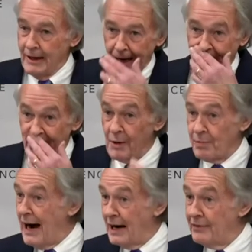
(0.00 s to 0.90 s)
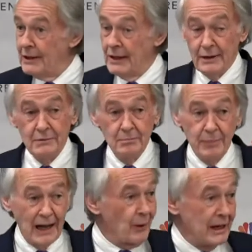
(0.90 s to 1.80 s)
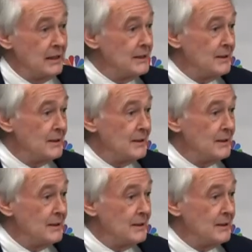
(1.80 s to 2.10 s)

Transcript: And I'm very proud of it, and by the way,